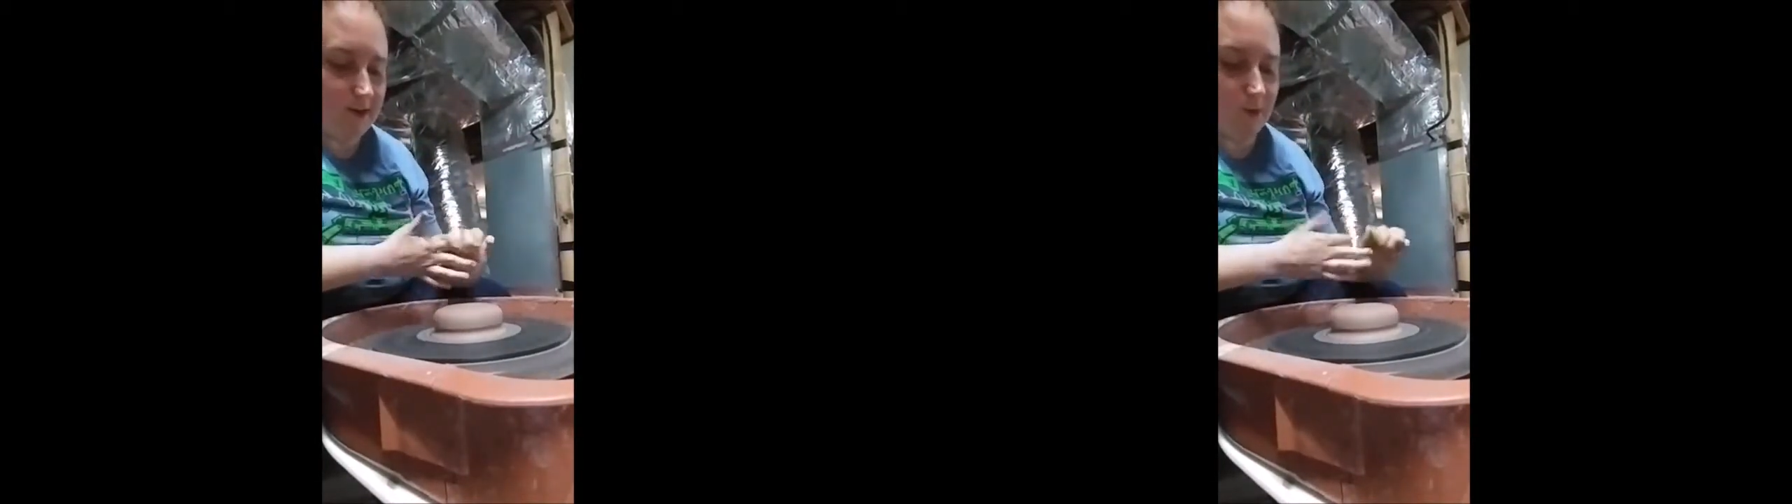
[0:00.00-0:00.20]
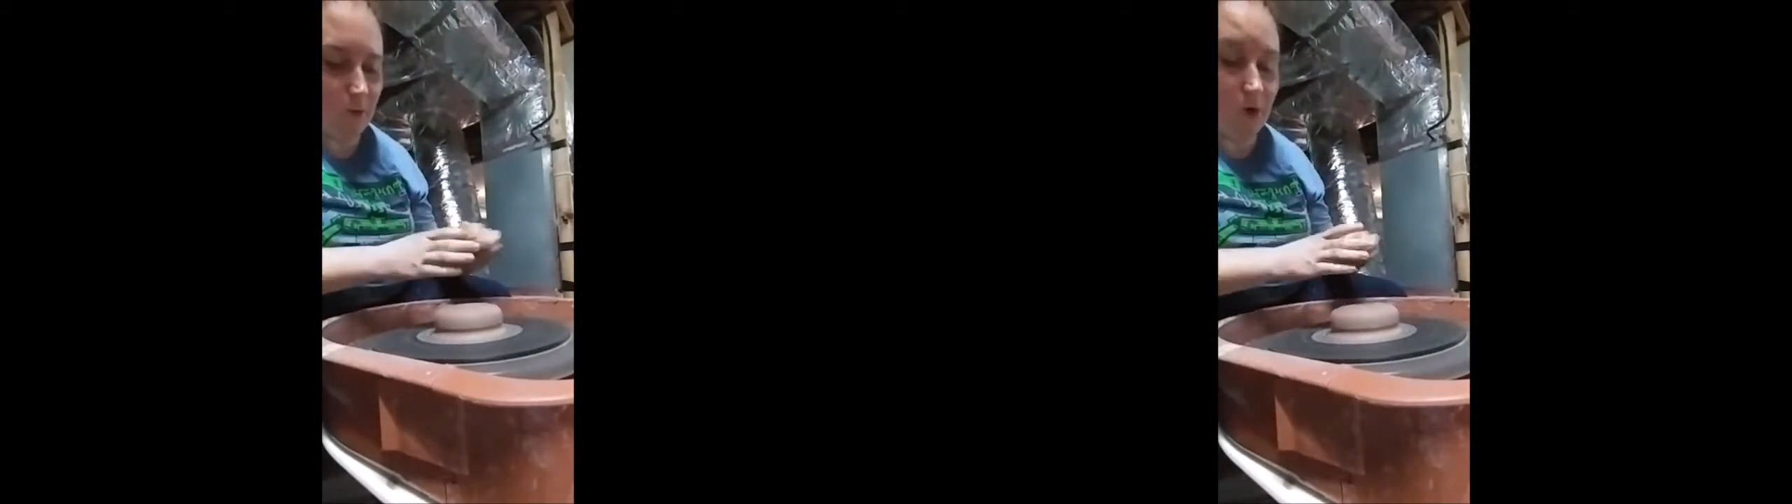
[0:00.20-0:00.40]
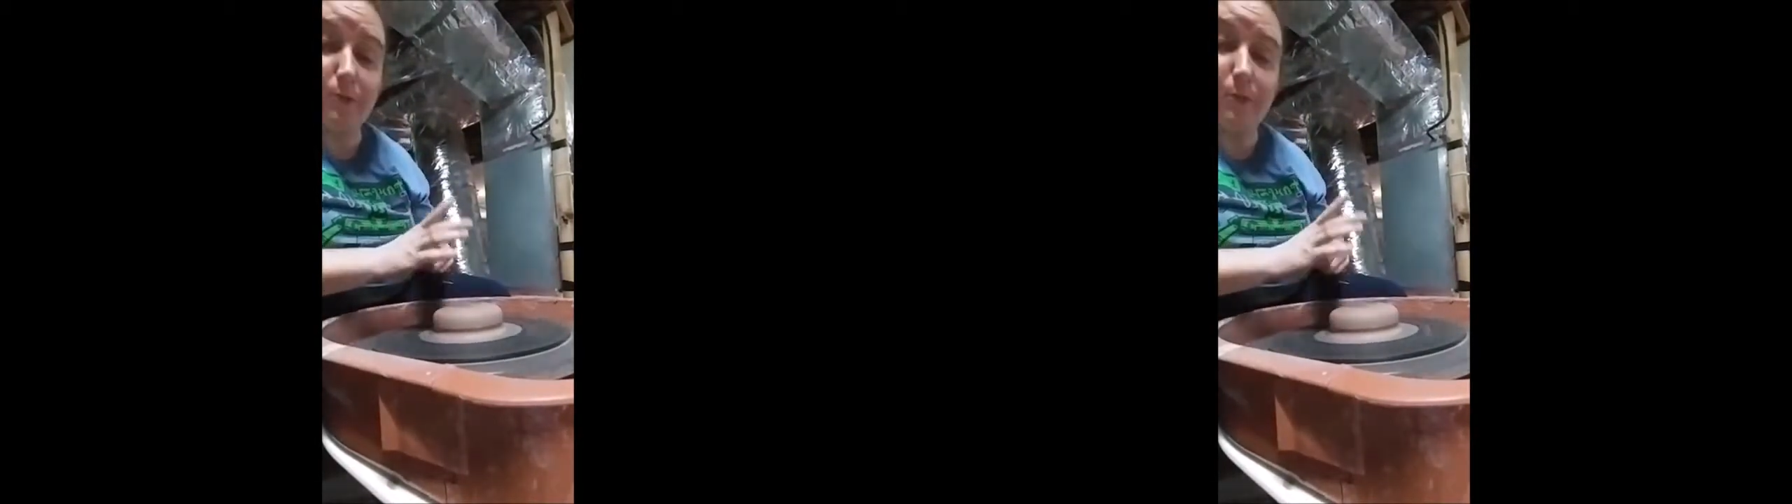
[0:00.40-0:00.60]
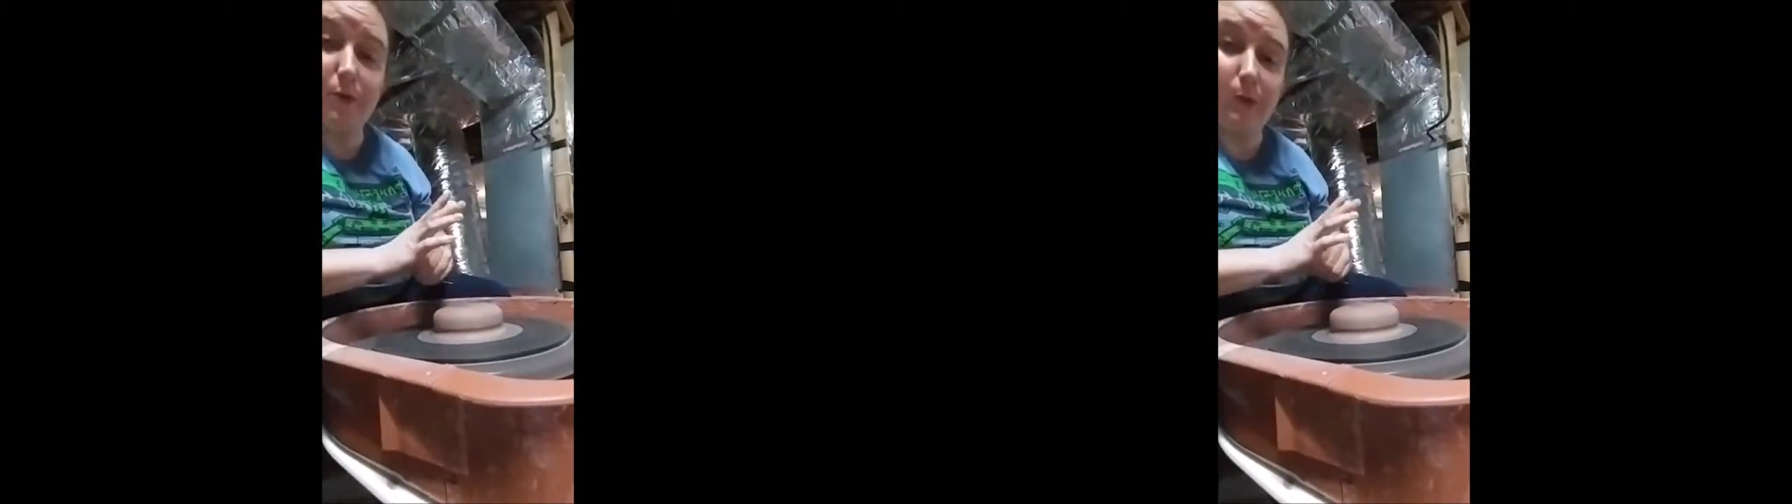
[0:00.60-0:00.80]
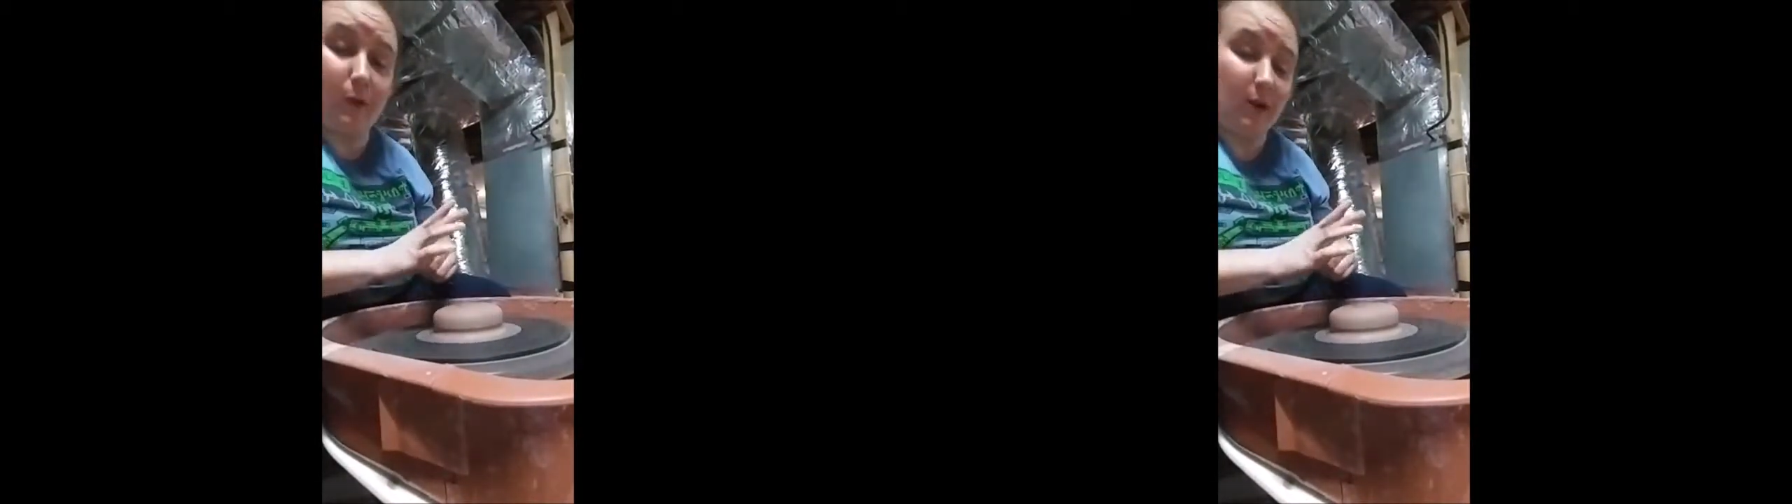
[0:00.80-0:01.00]
it works
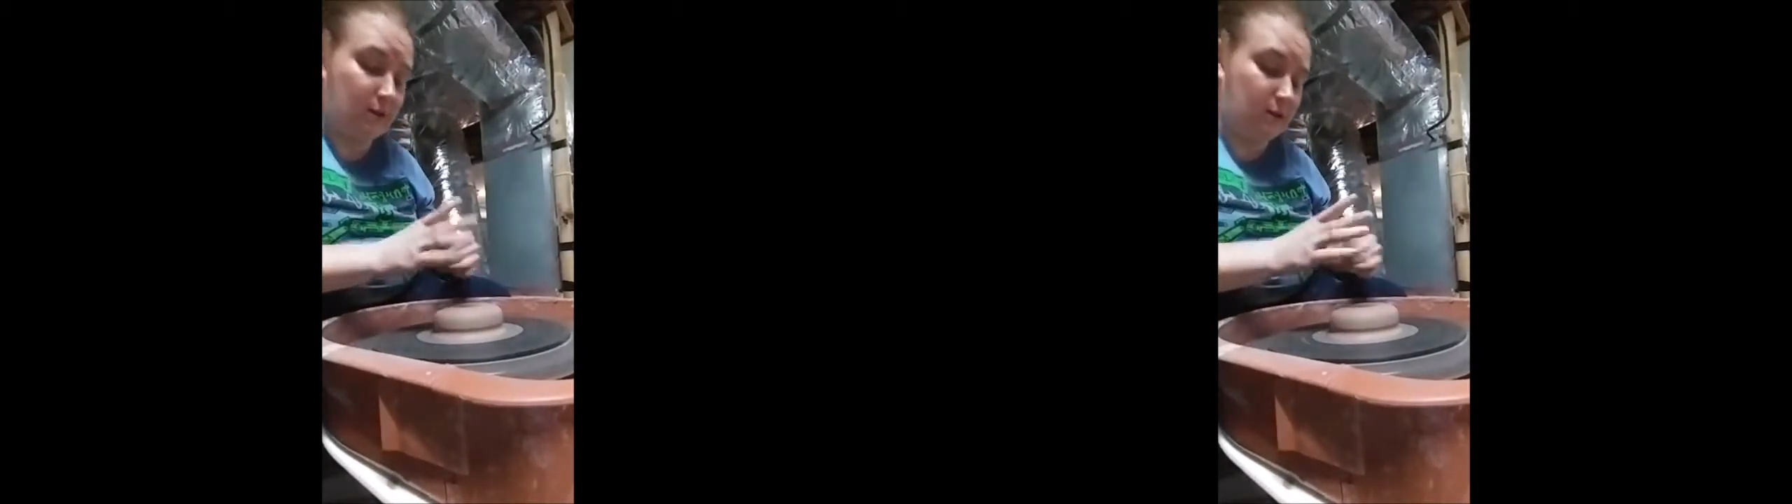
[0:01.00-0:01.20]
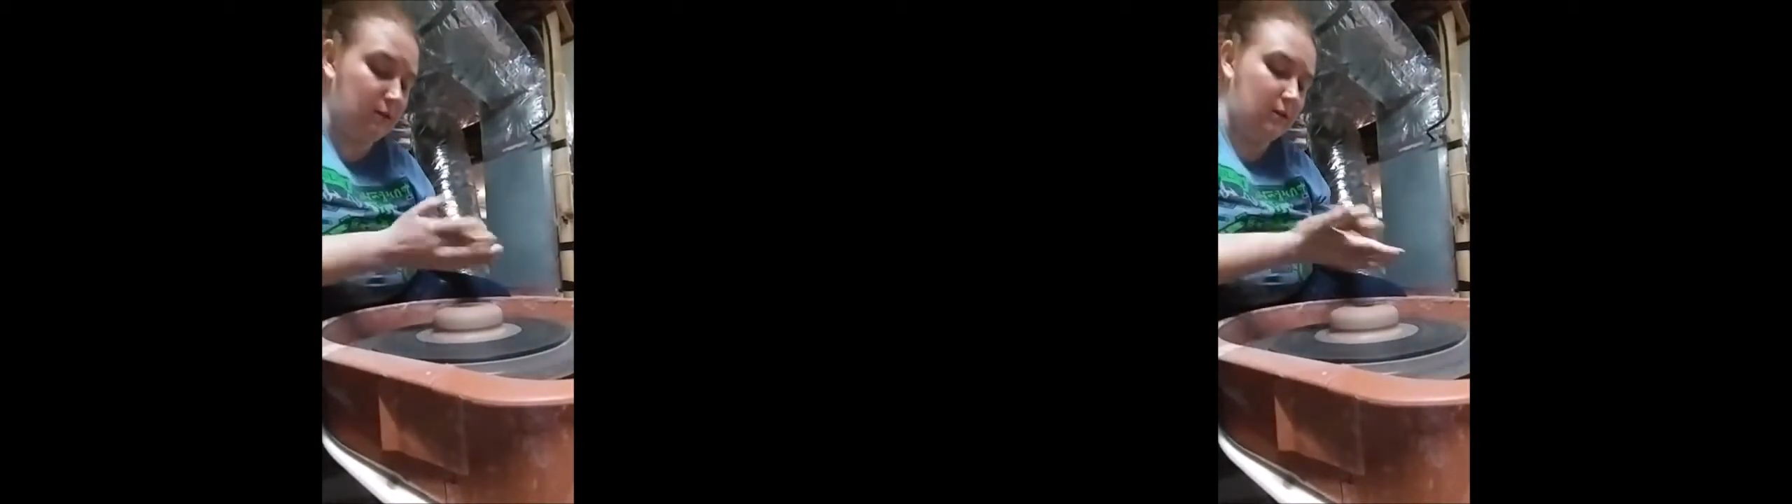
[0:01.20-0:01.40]
pretty well.